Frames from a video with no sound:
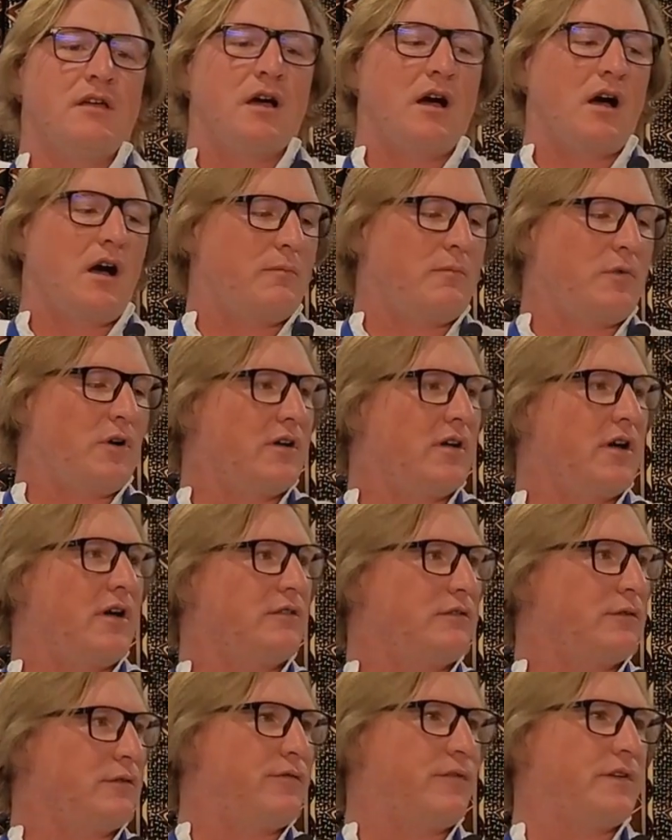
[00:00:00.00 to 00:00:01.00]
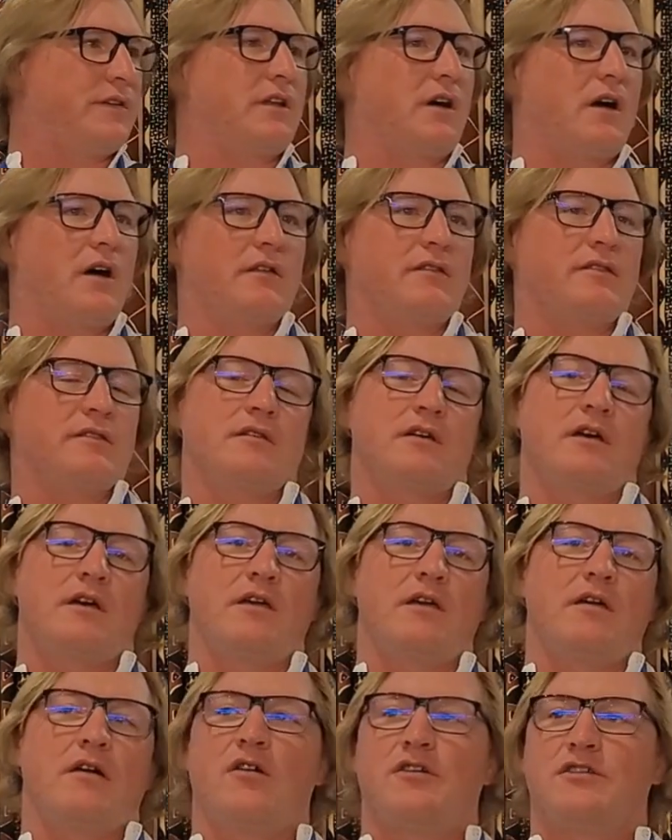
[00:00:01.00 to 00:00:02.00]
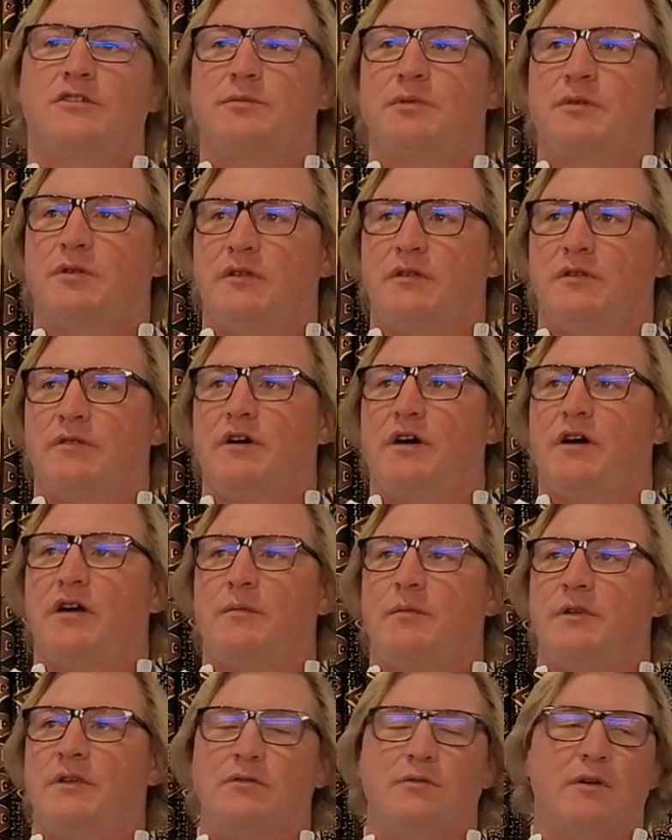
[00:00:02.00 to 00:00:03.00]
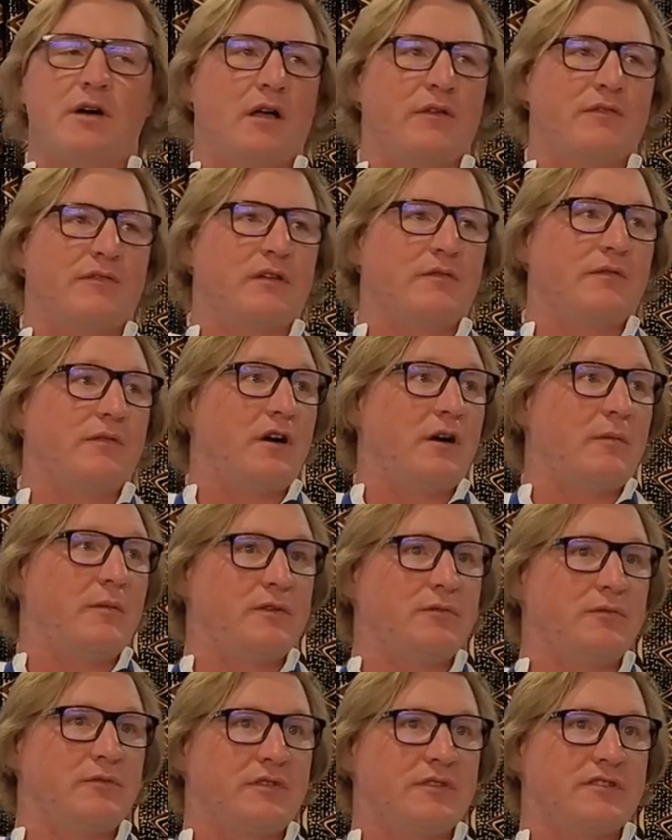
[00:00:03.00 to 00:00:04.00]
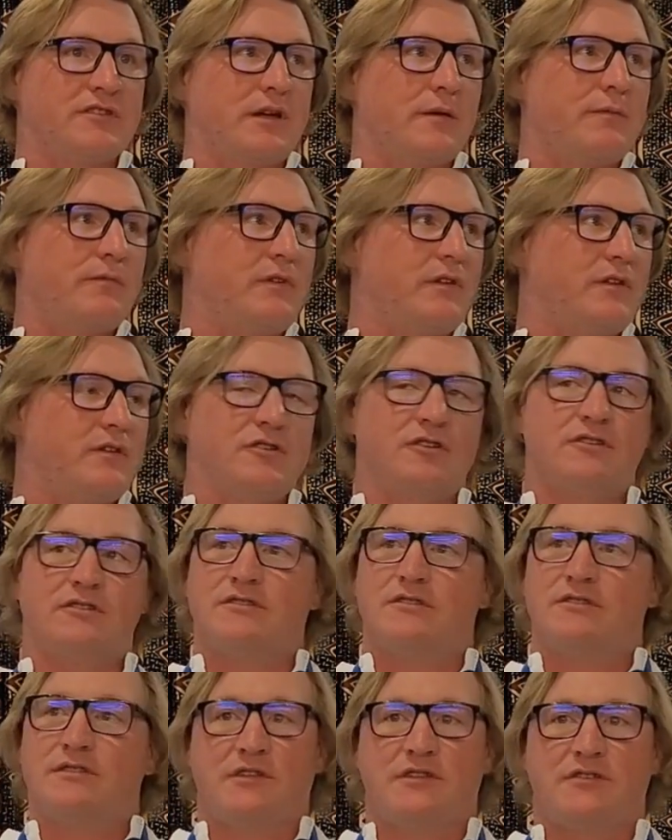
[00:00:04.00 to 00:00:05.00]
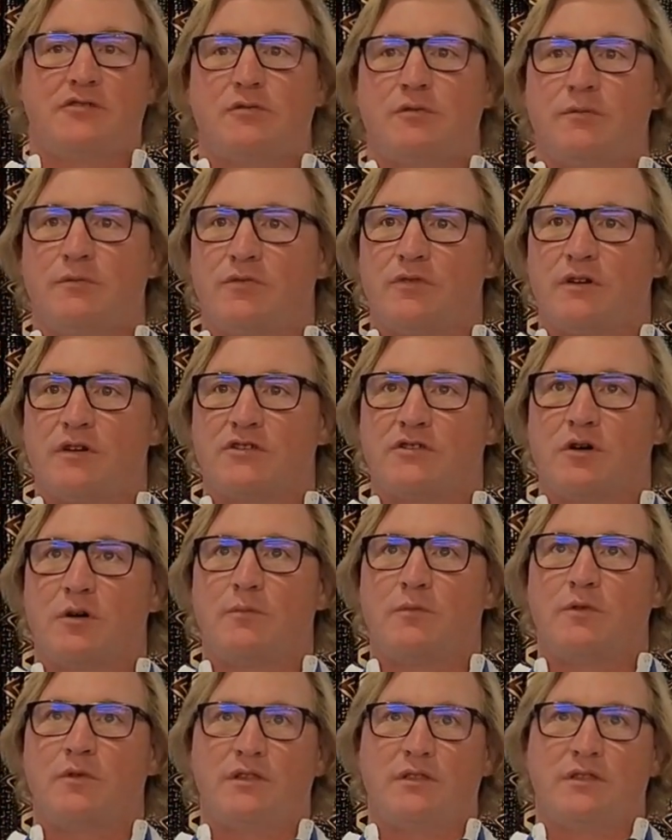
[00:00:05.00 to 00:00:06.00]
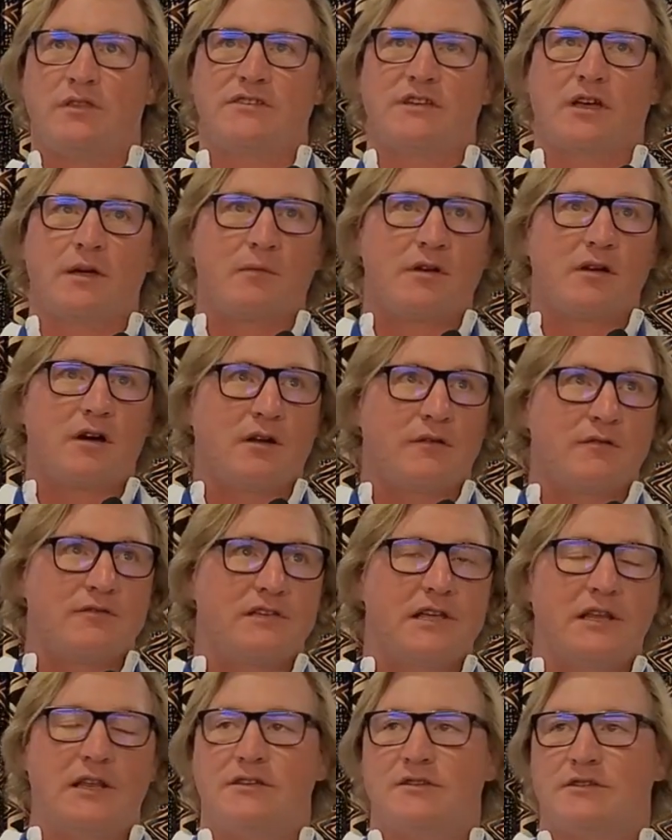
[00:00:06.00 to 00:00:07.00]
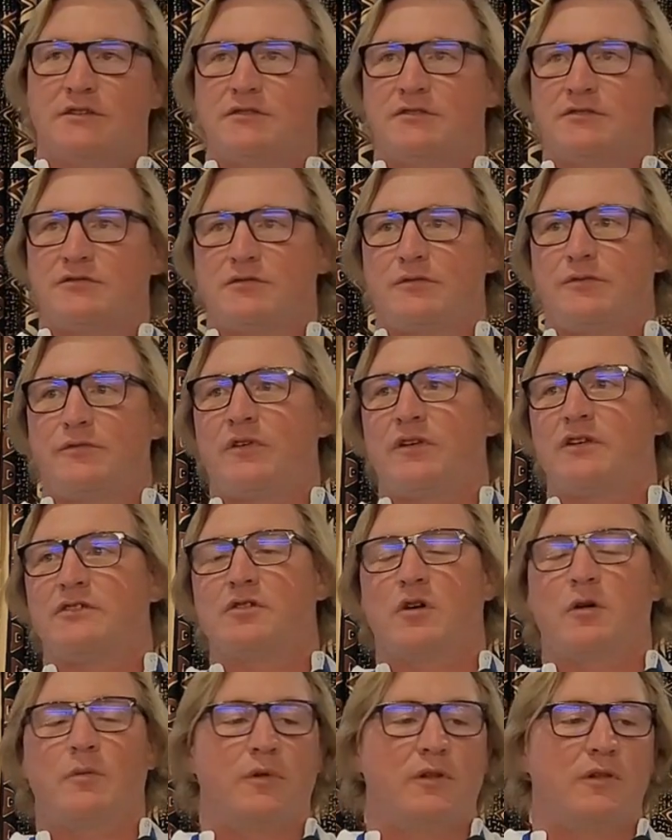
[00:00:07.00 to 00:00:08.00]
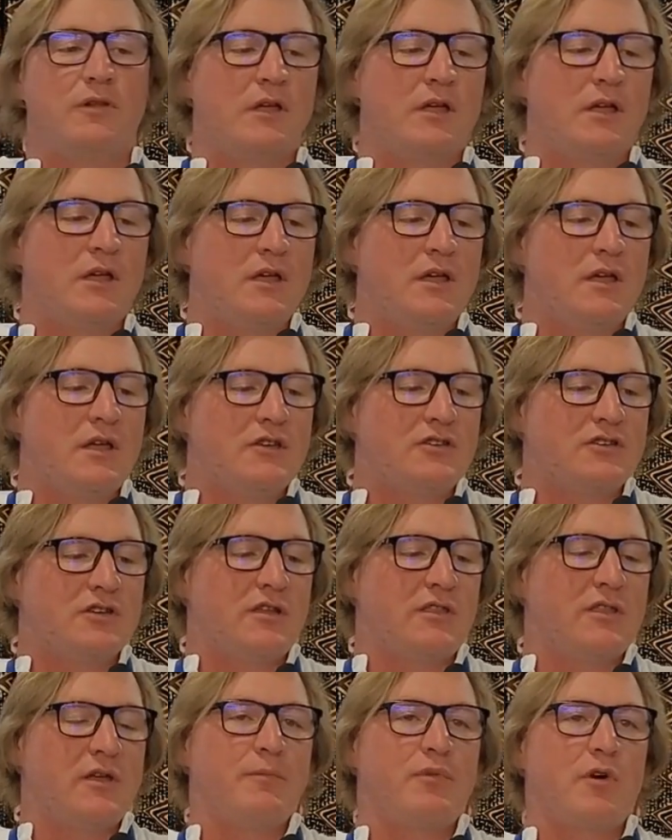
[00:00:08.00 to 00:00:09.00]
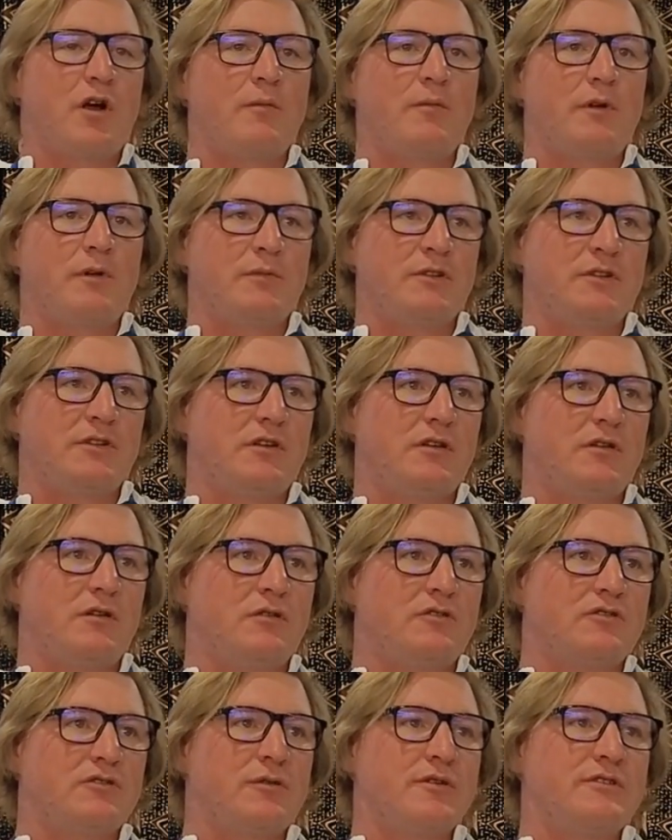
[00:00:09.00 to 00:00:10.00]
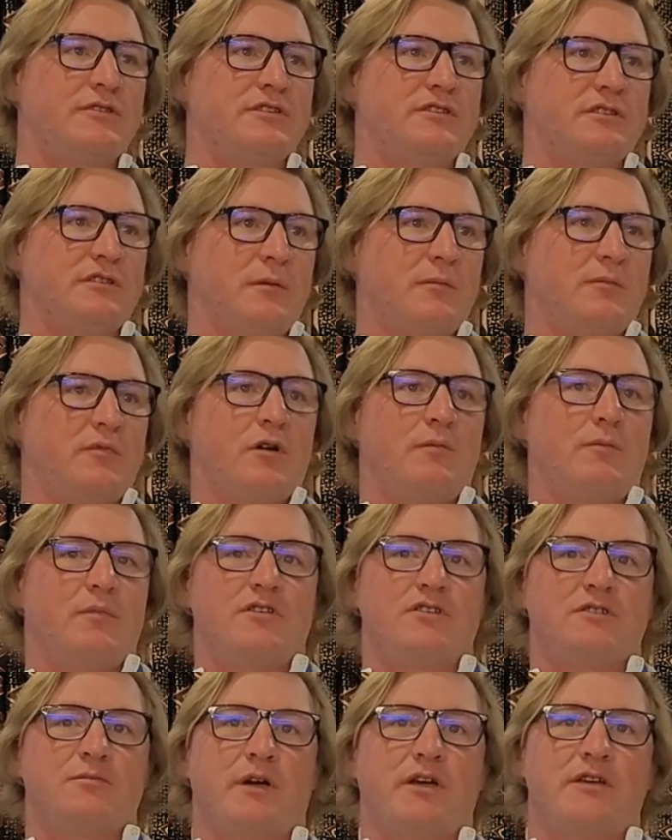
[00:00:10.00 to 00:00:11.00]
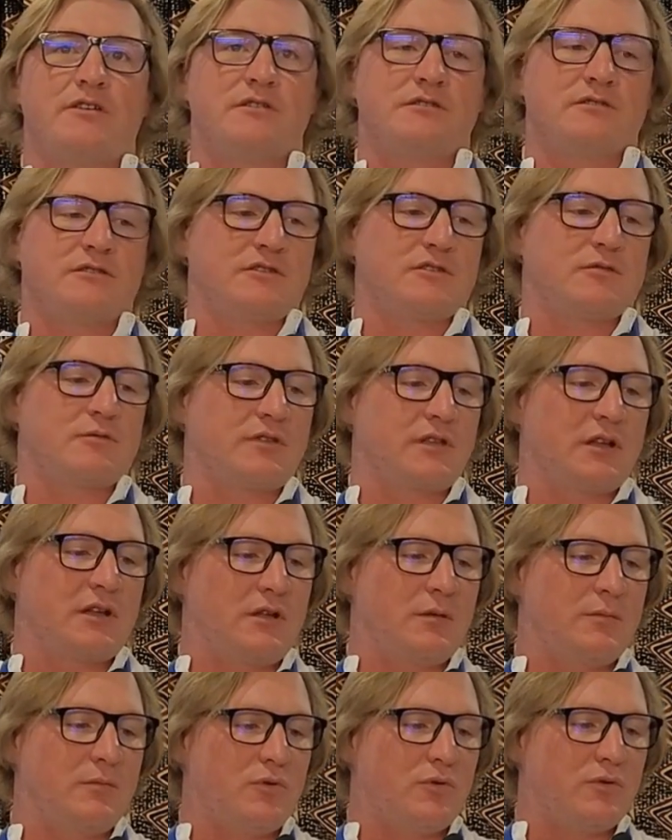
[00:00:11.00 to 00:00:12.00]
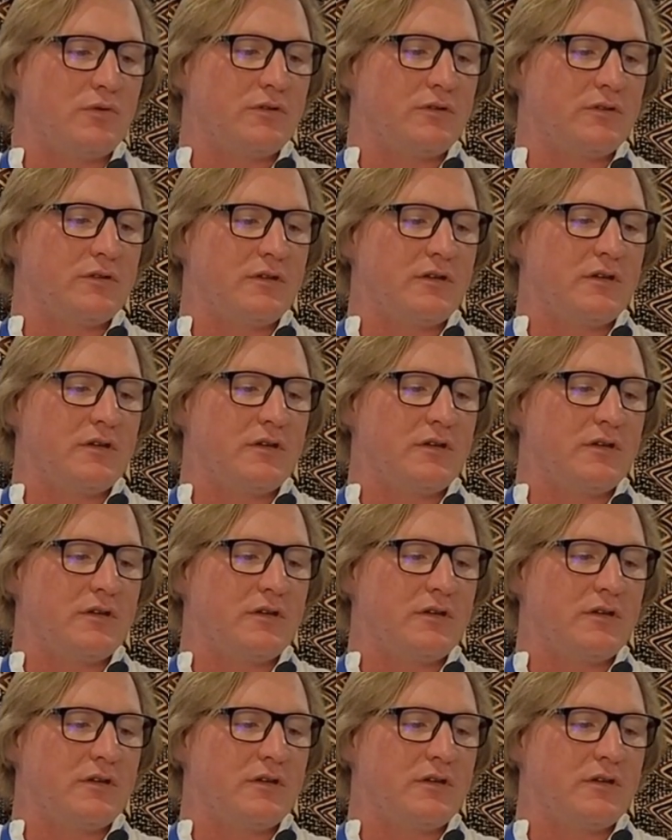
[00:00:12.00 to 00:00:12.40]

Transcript: I'm not going to fit out a hospital environment or a healthcare environment with the same finishes as this room, for example, and the same kind of ceilings as this room, for example. So the appropriate material choices and the appropriate spaces is critically important.